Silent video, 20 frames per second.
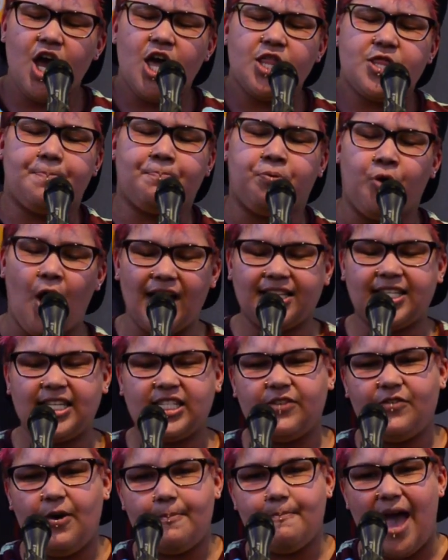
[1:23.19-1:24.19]
The process
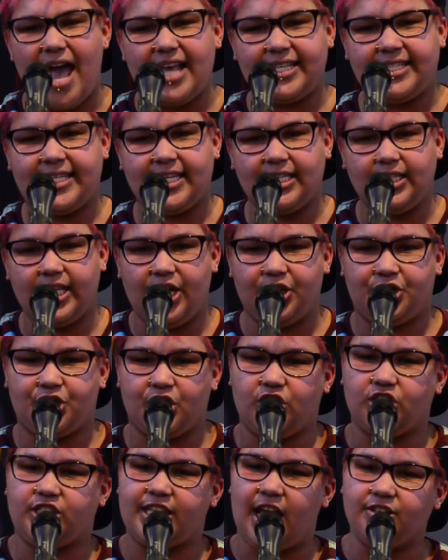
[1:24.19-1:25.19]
of
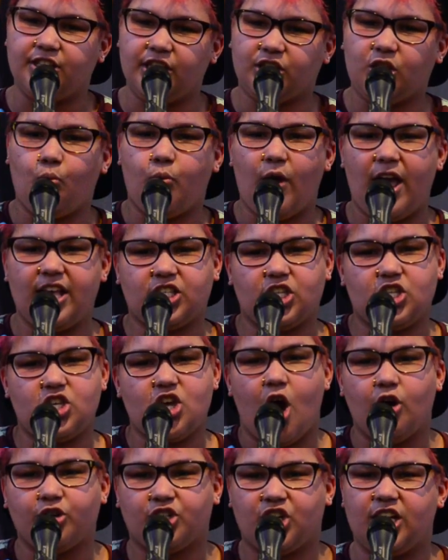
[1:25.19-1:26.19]
emasculation sounds like the waves of the
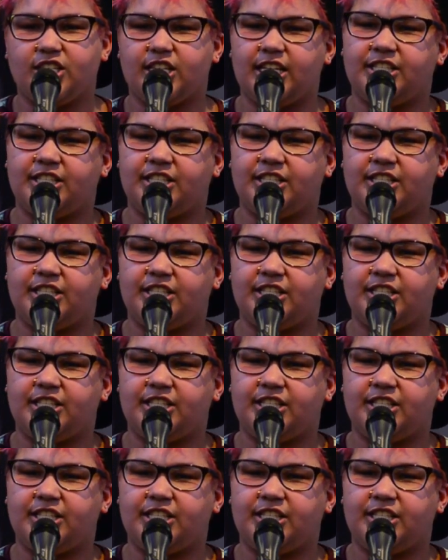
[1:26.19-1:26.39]
ocean as